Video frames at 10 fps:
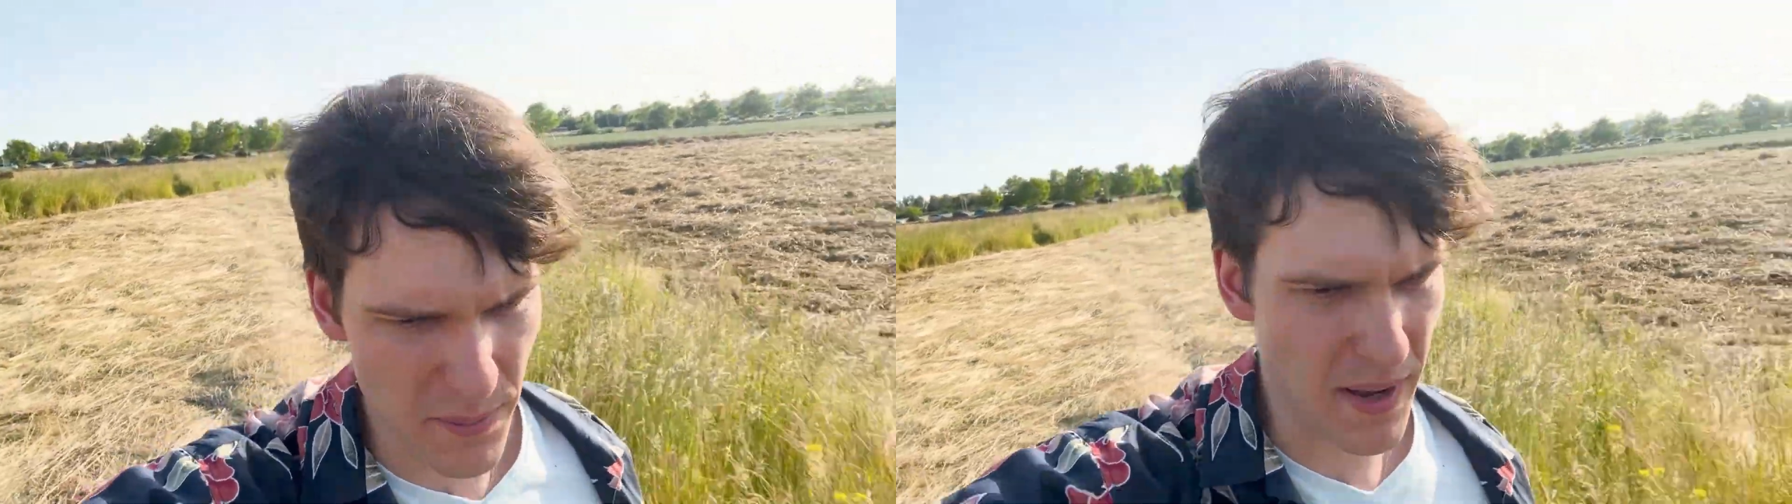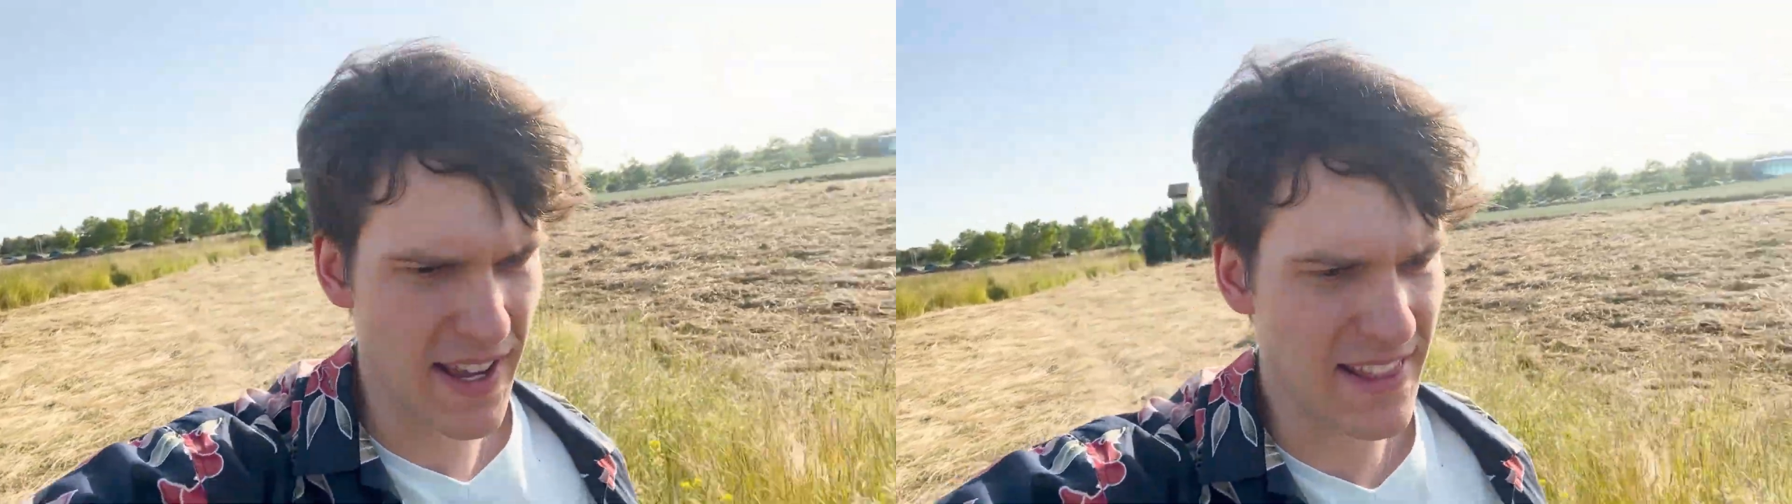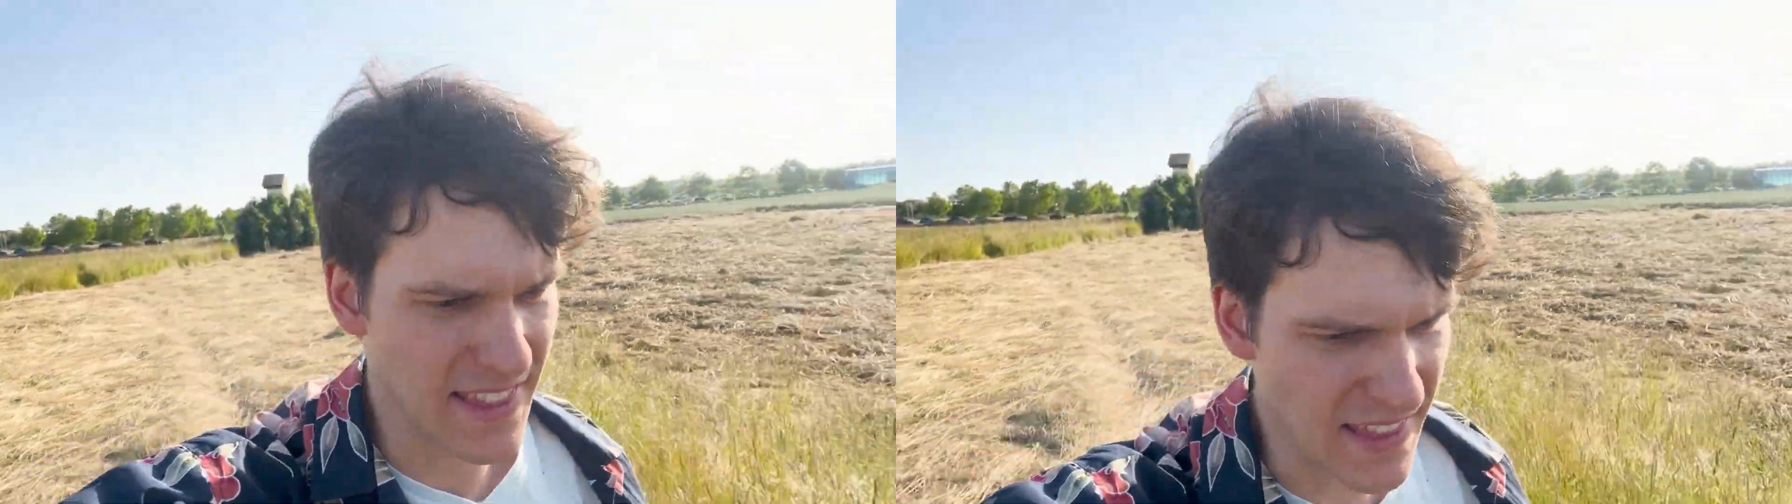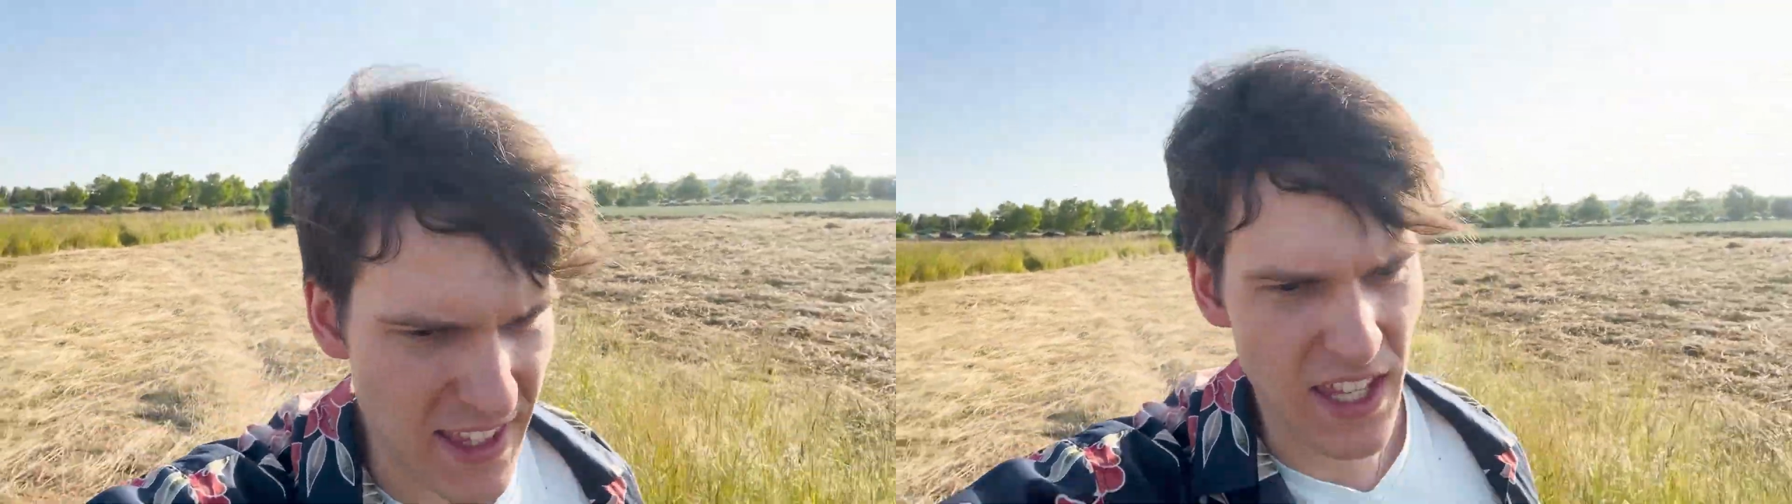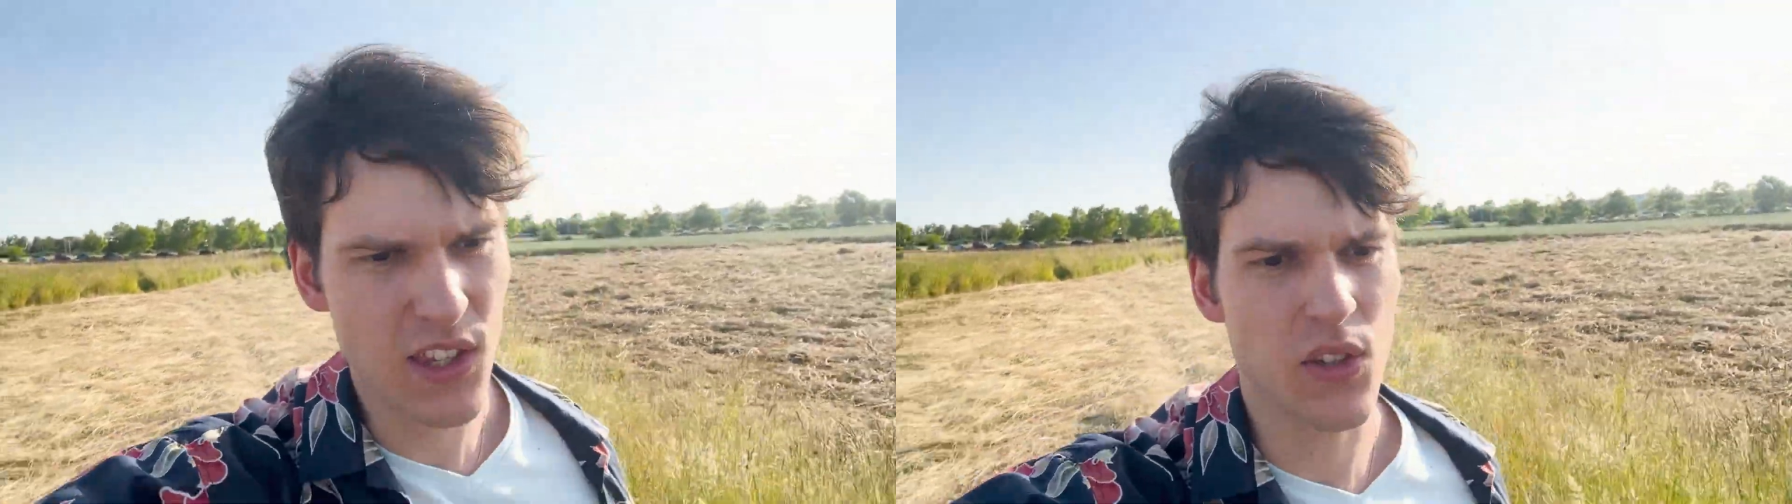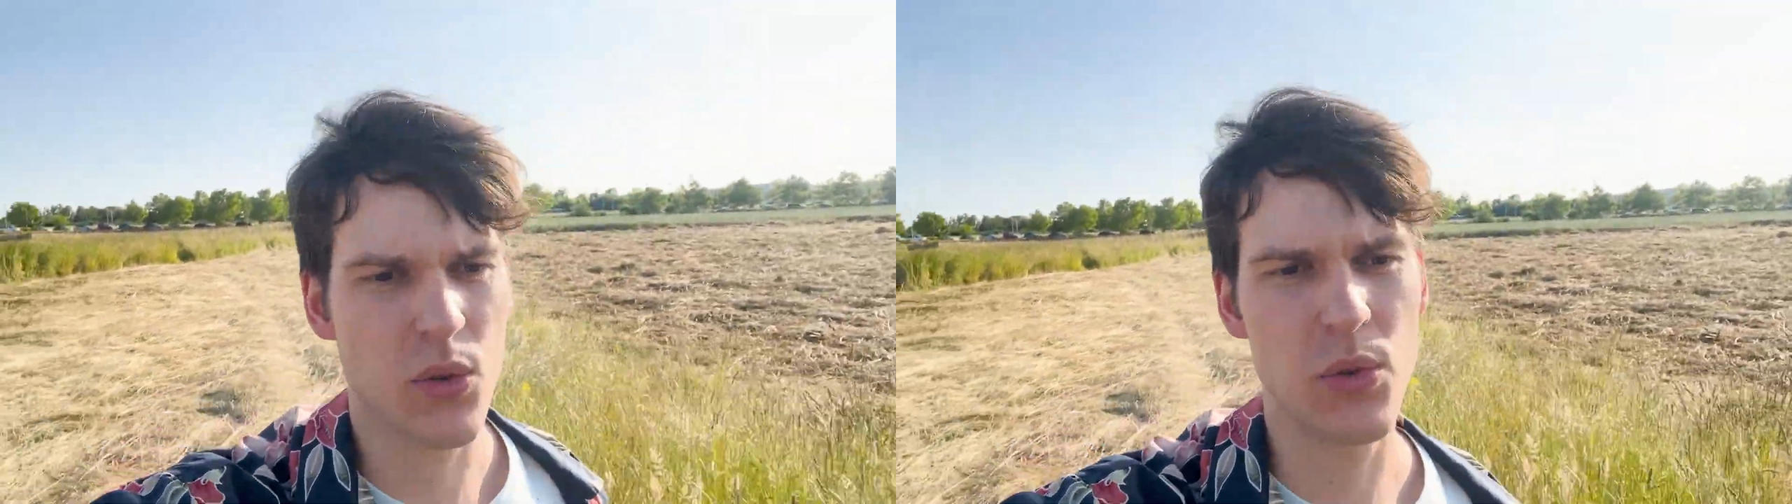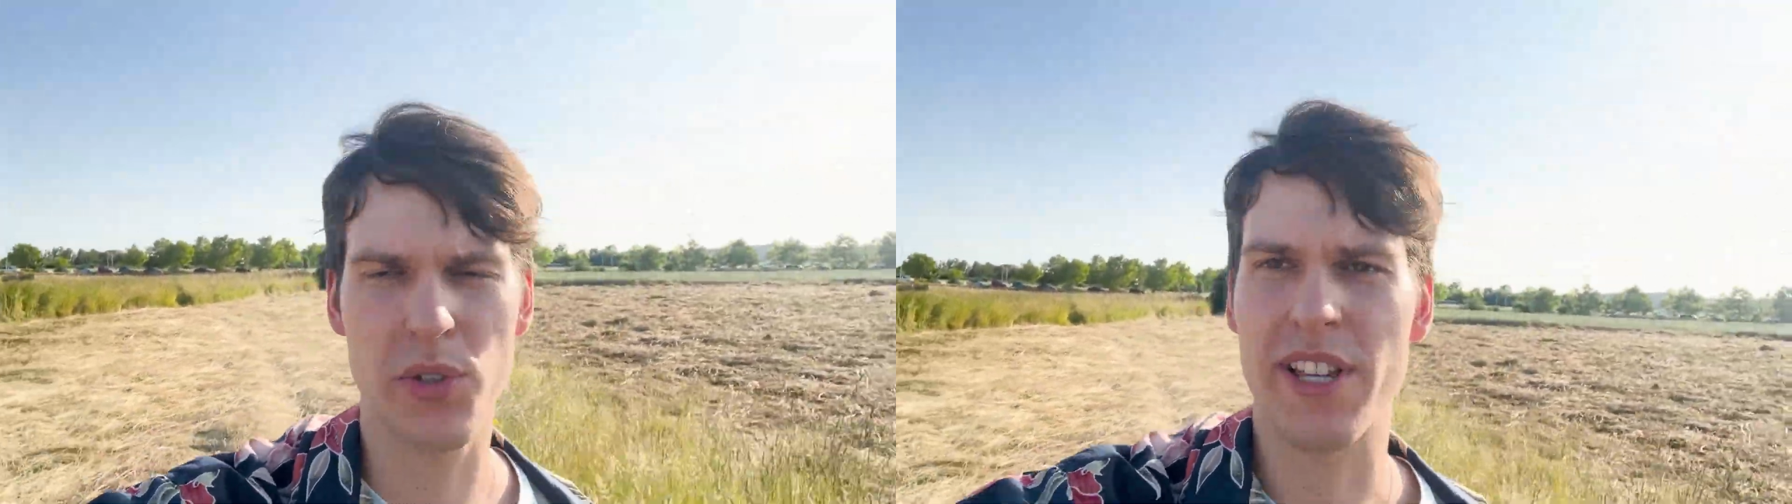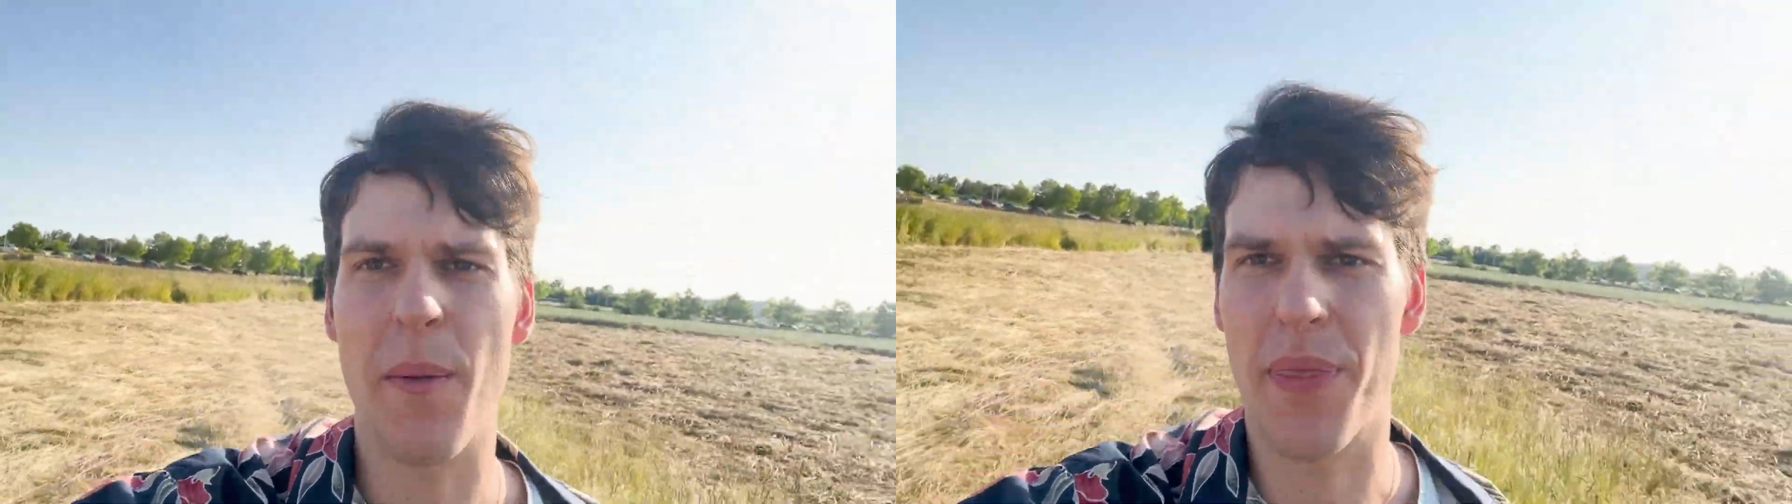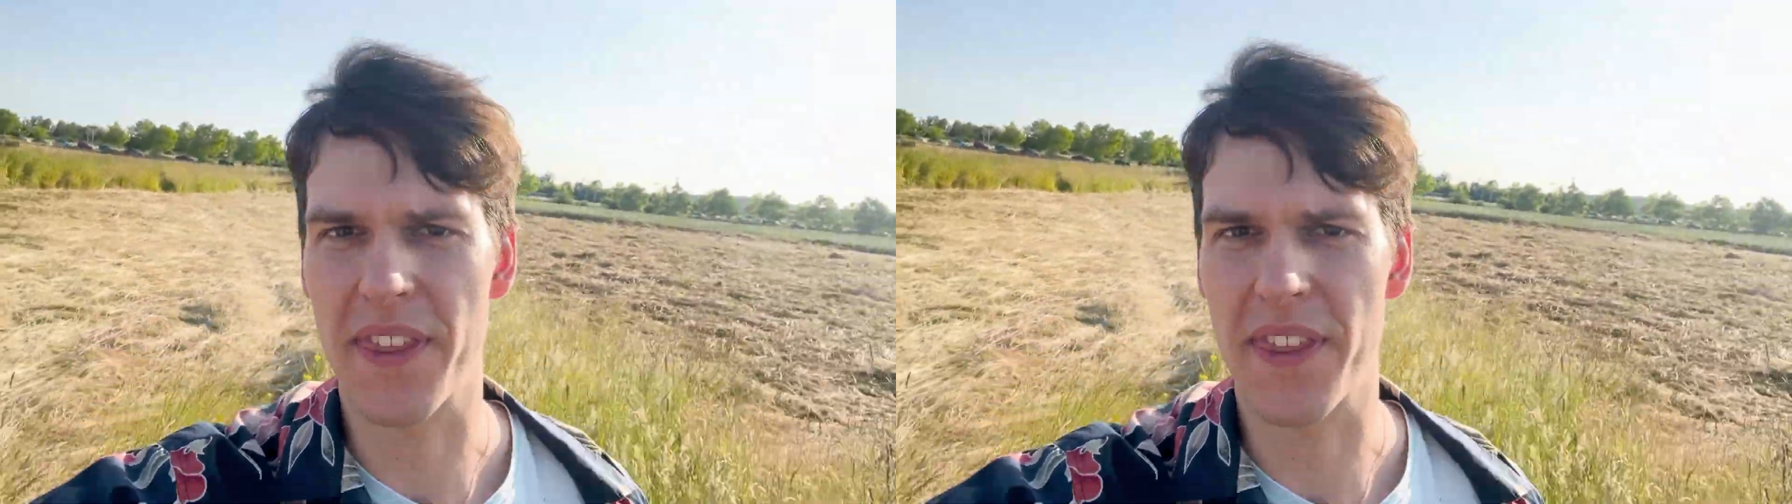might need to do some